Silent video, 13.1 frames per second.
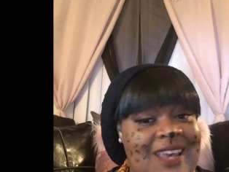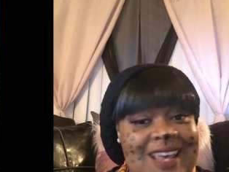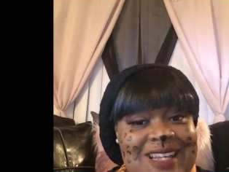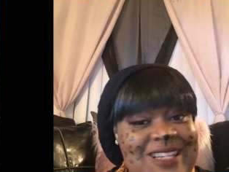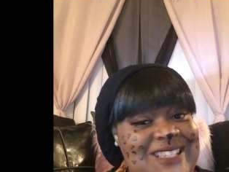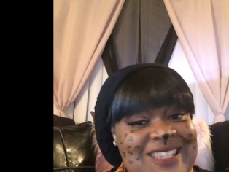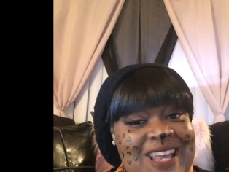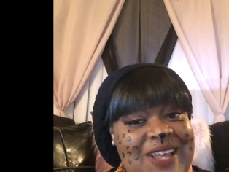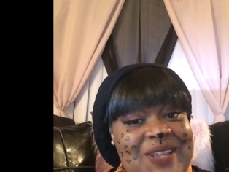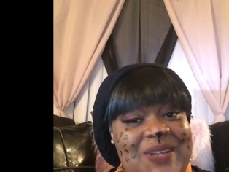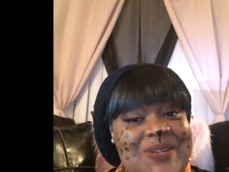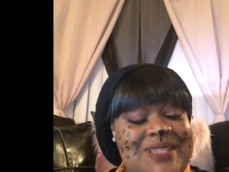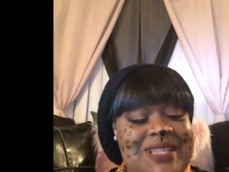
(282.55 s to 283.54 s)
it just take a
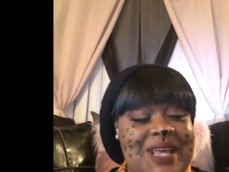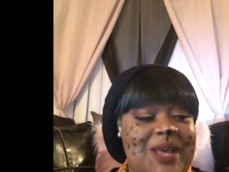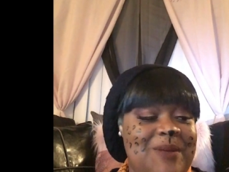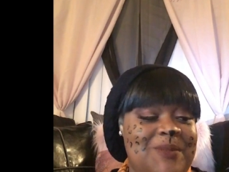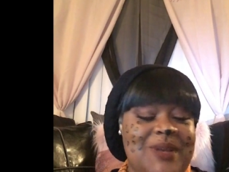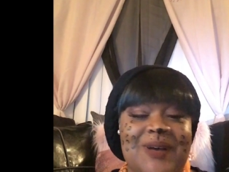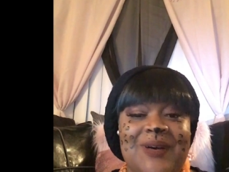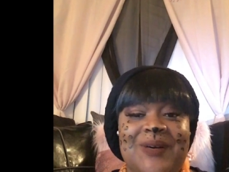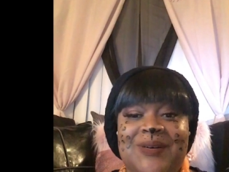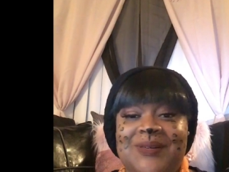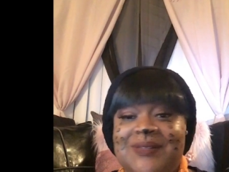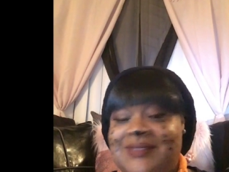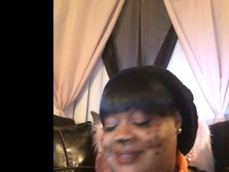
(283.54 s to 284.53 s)
little time,
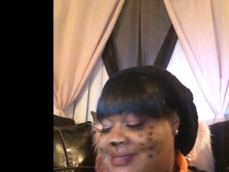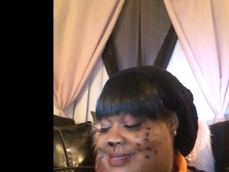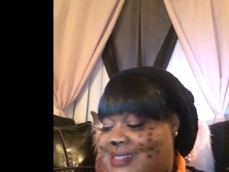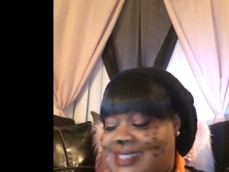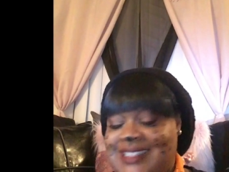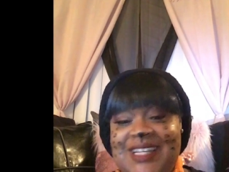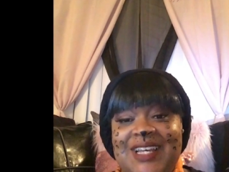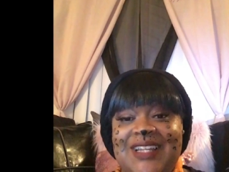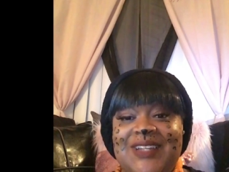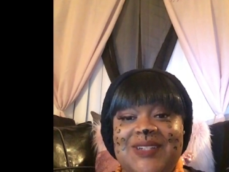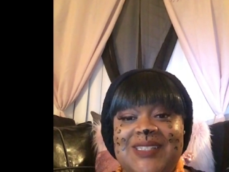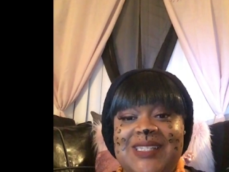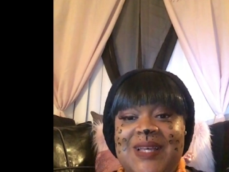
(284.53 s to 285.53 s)
y'all. Just take a
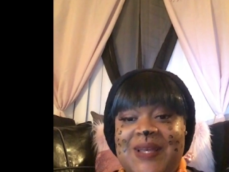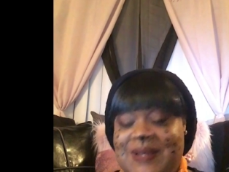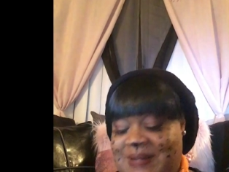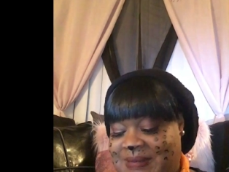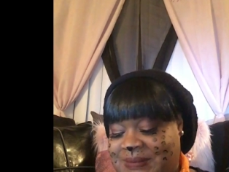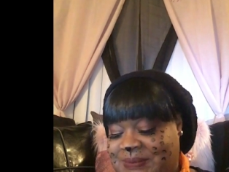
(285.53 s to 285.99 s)
little time.